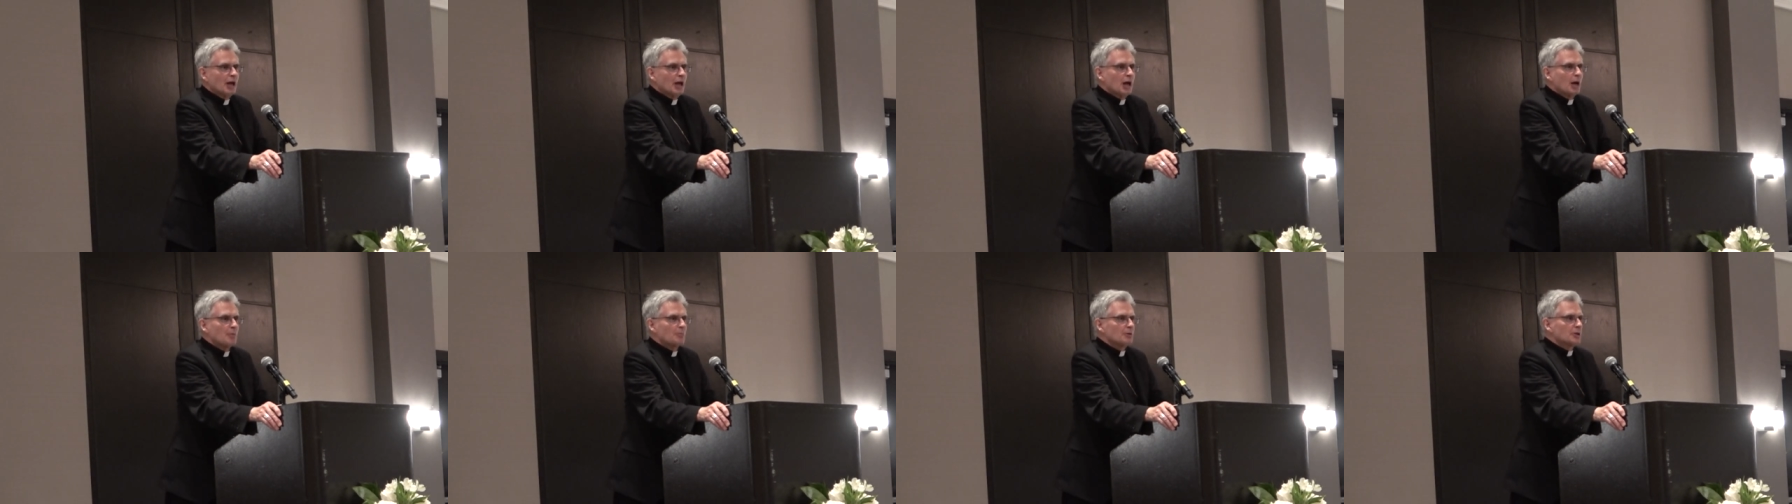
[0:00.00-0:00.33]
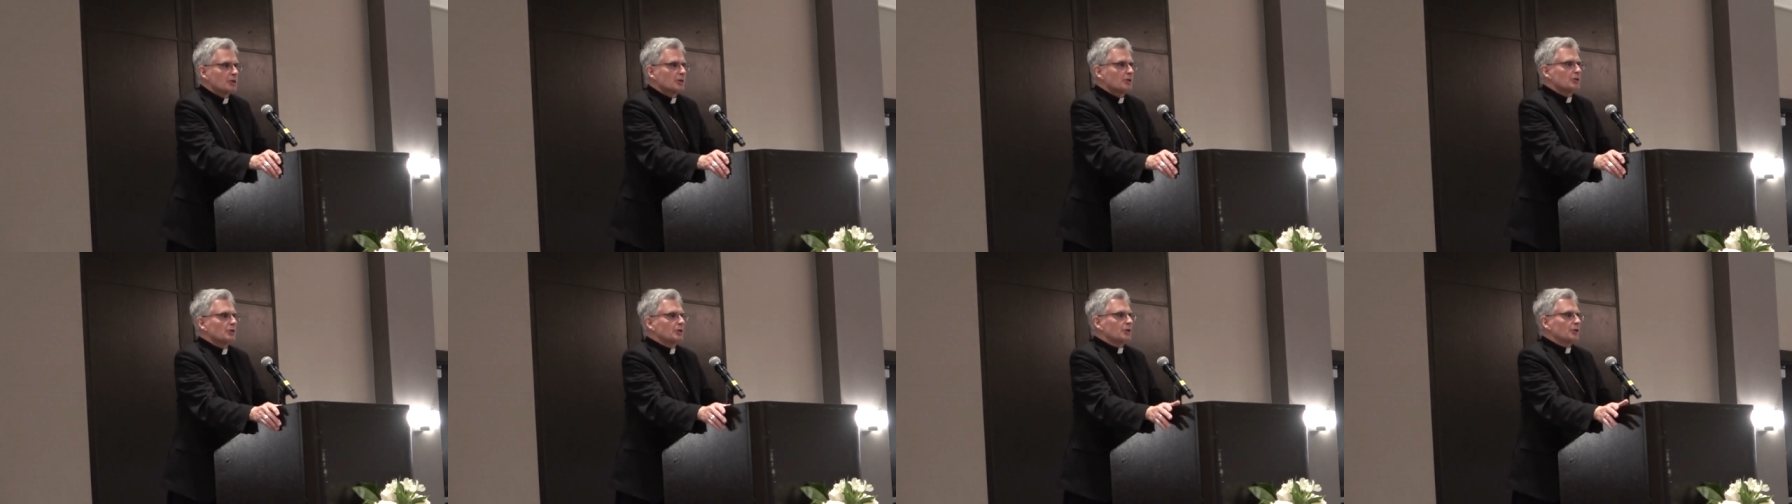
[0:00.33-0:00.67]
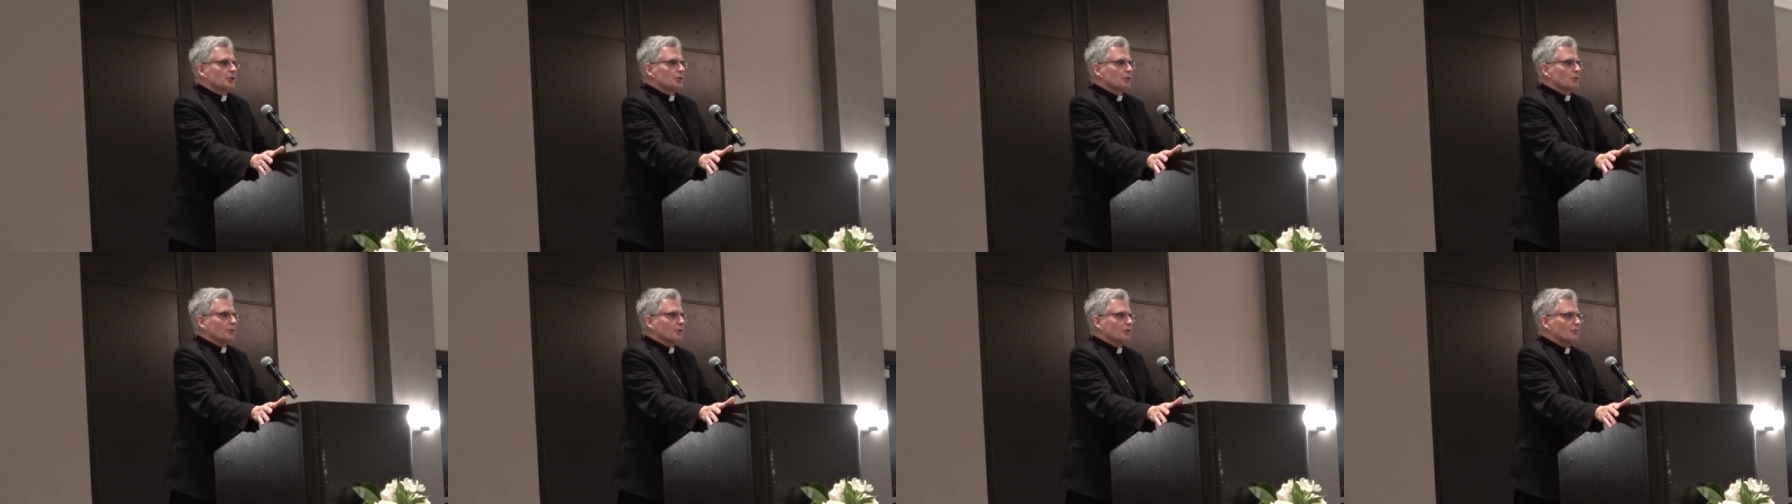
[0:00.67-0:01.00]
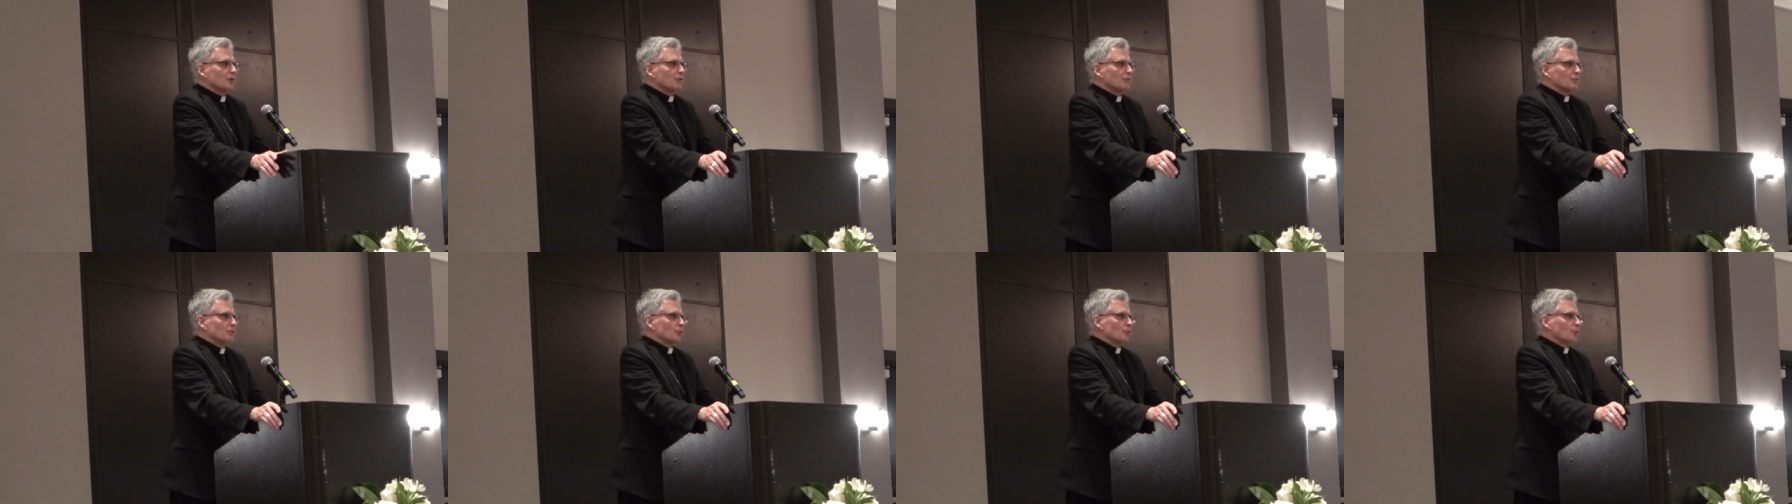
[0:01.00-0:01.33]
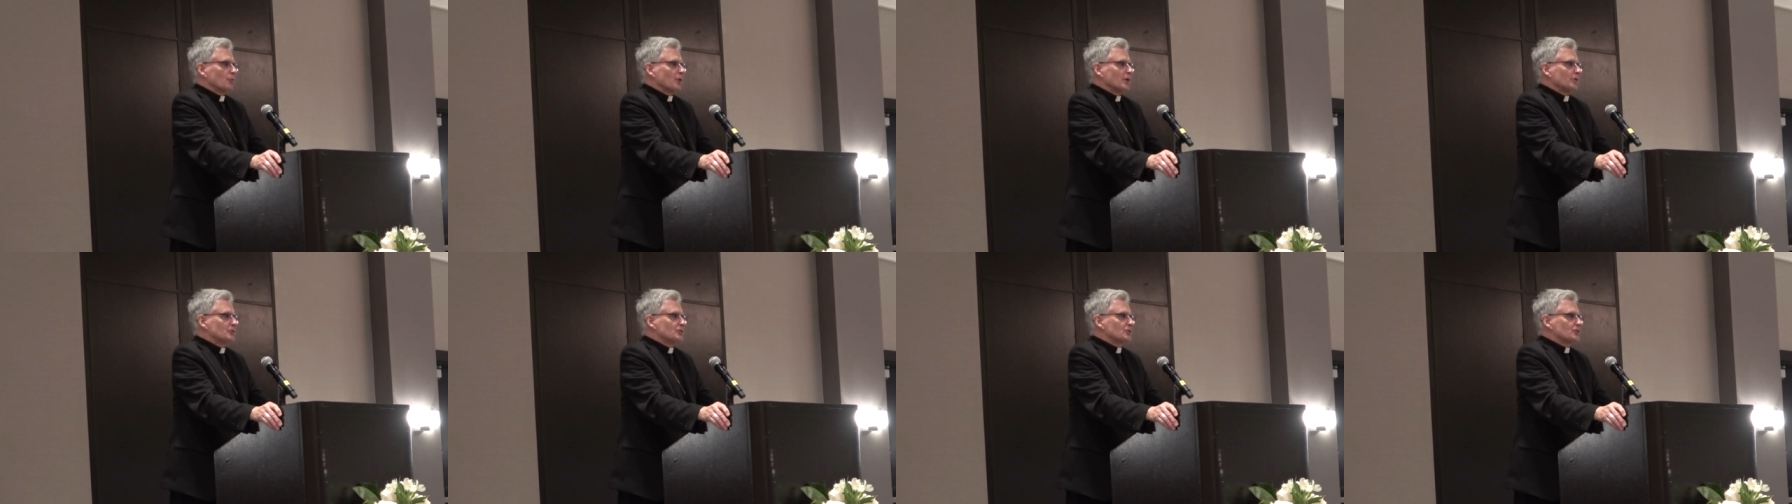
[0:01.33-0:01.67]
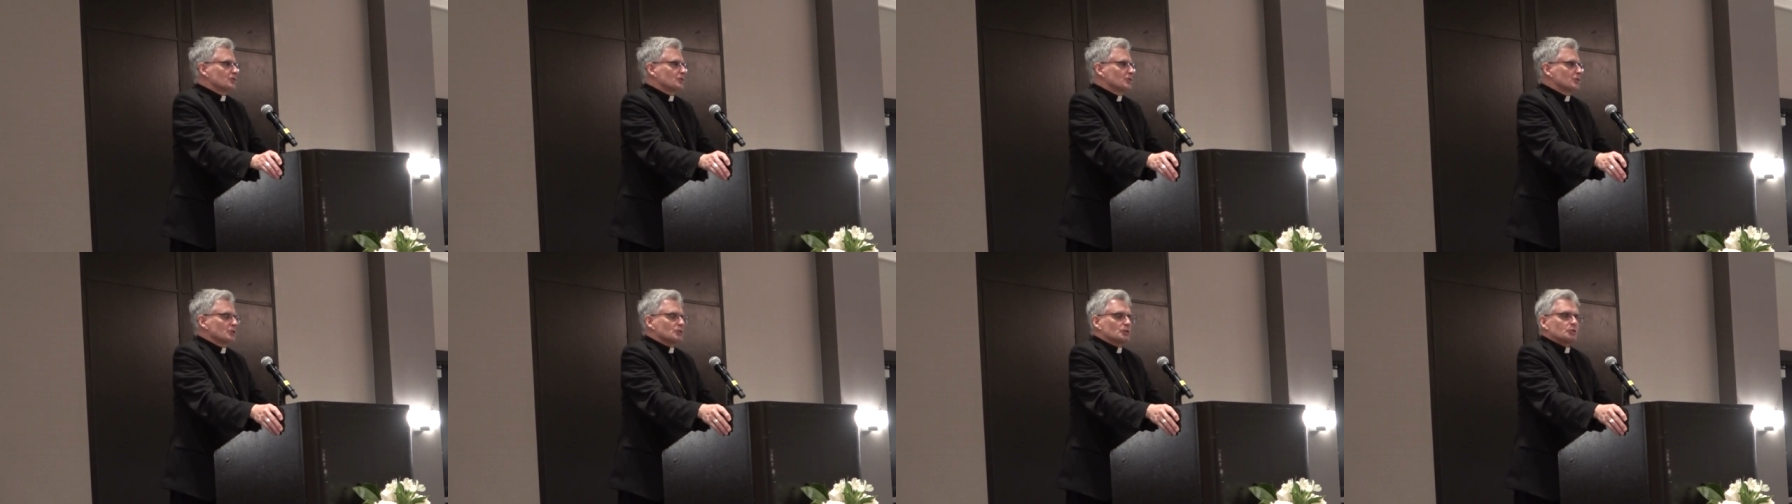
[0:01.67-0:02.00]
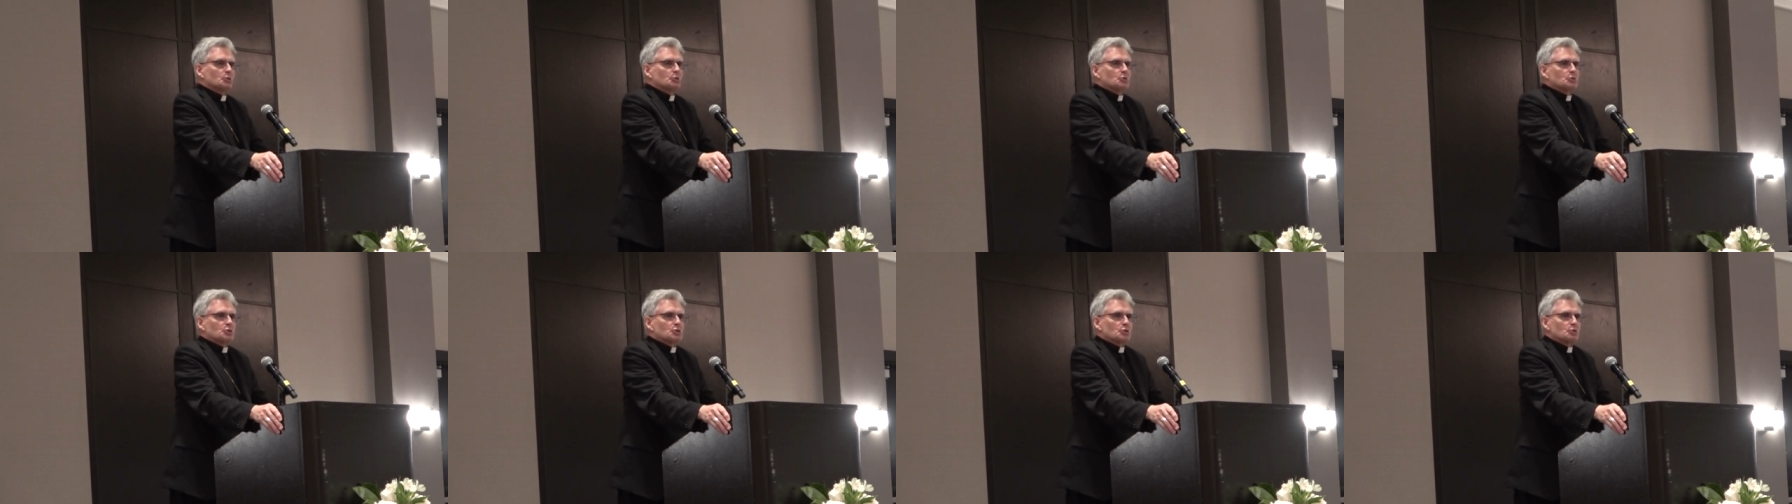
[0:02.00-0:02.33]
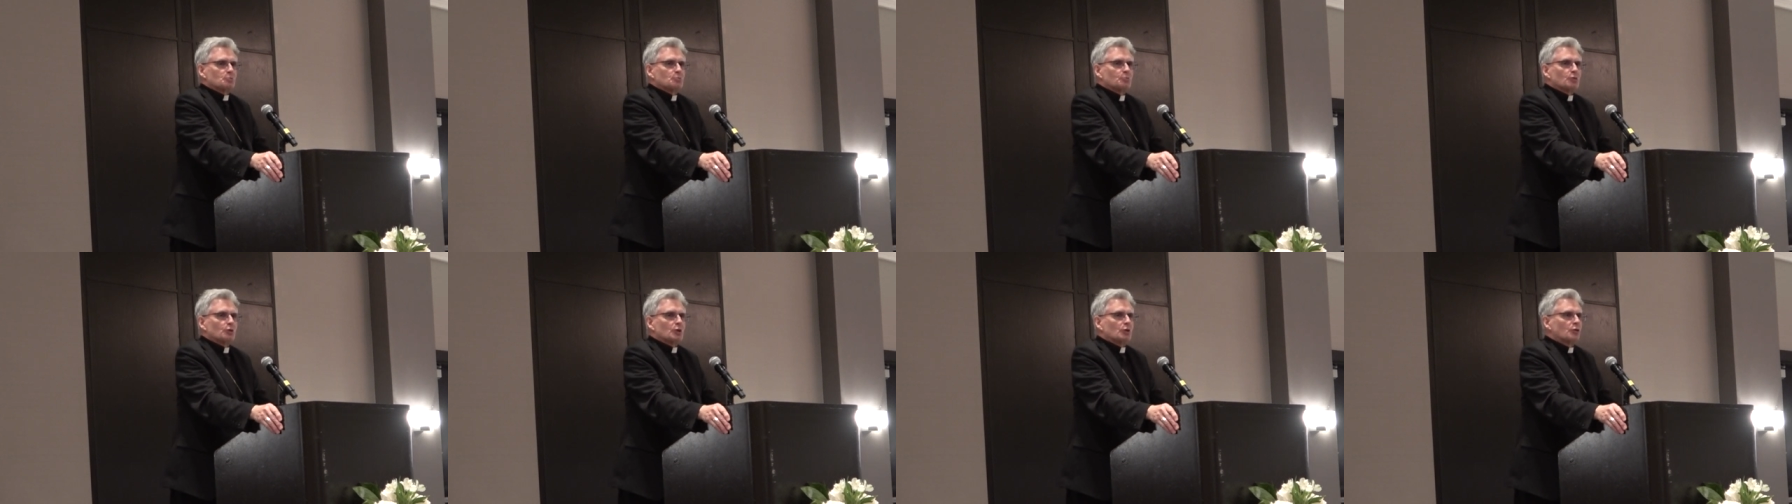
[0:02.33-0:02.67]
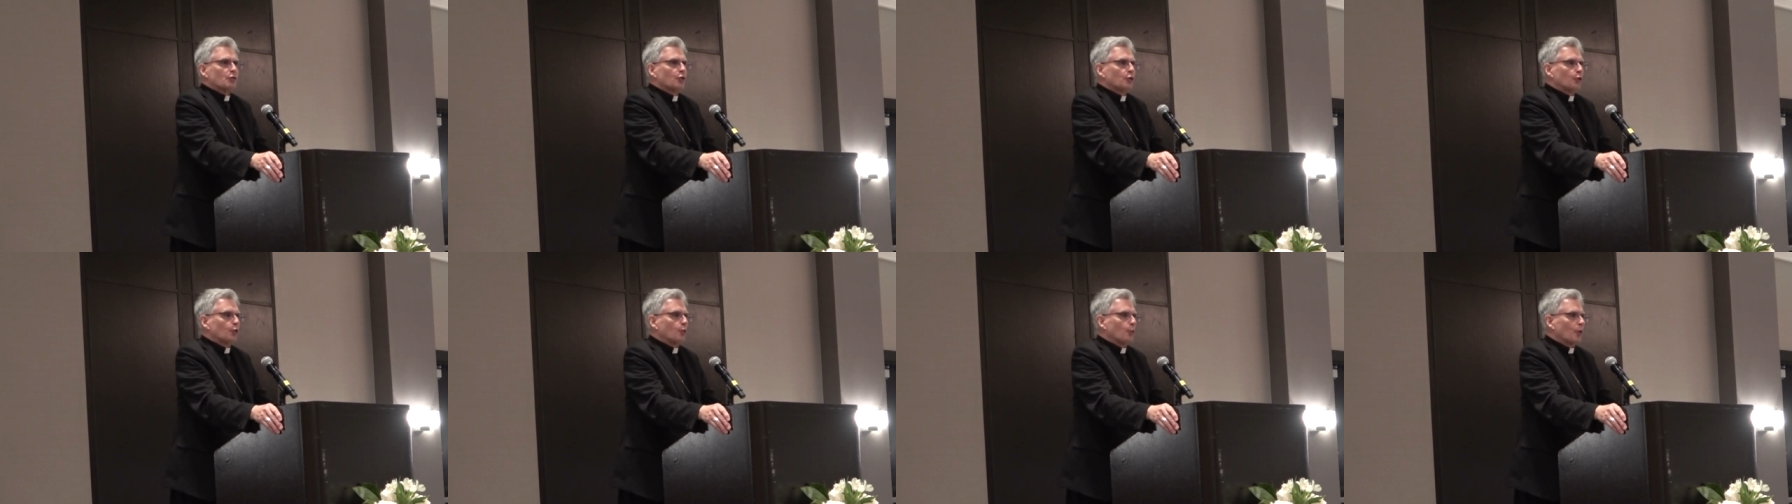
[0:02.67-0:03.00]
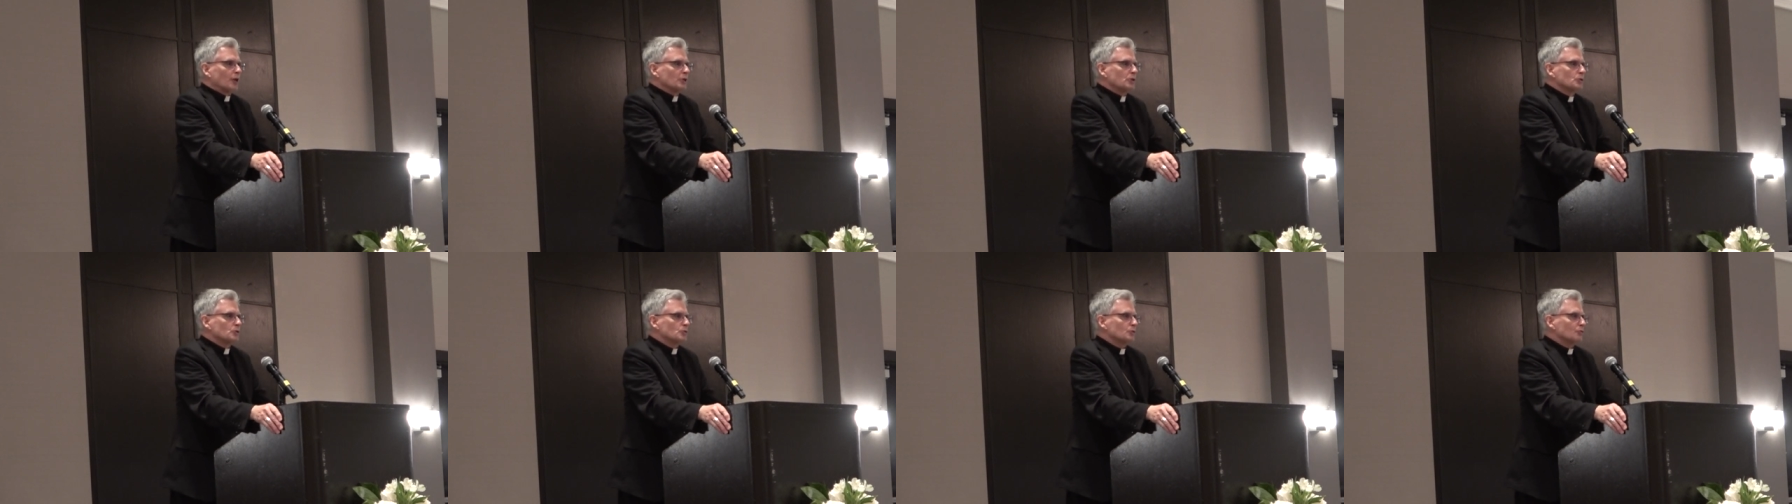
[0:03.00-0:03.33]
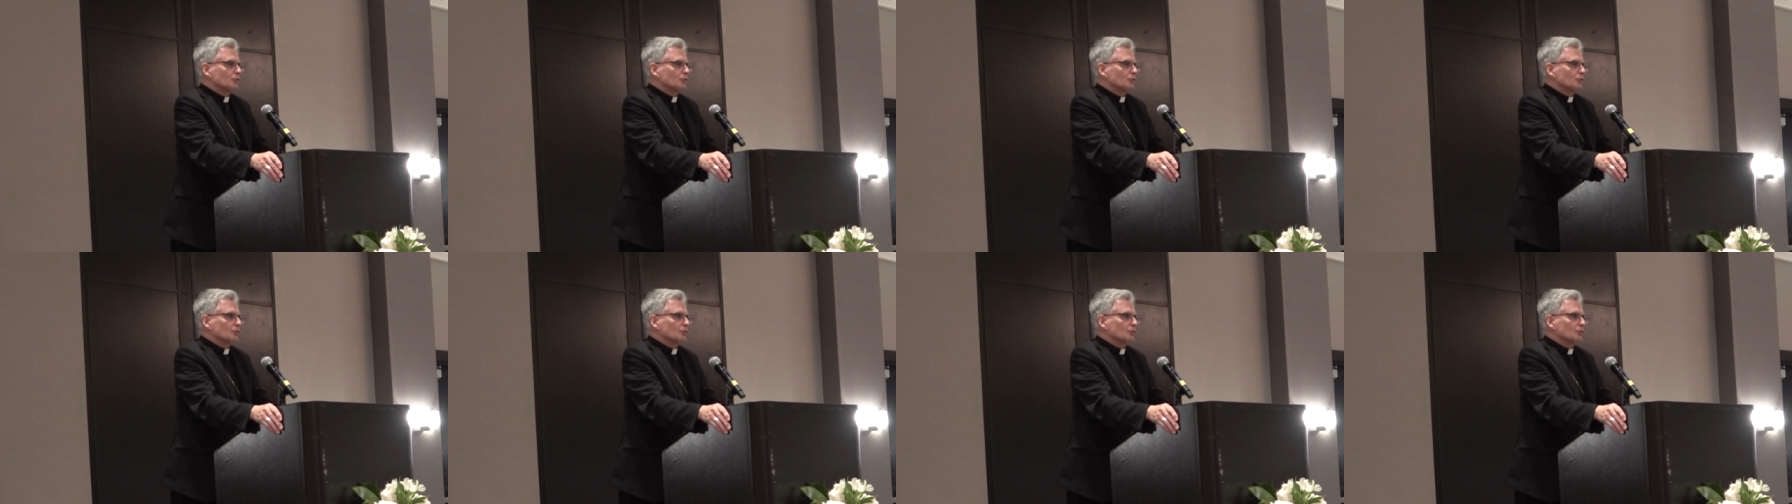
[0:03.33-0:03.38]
How many here have ever read C.S. Lewis's book, The Great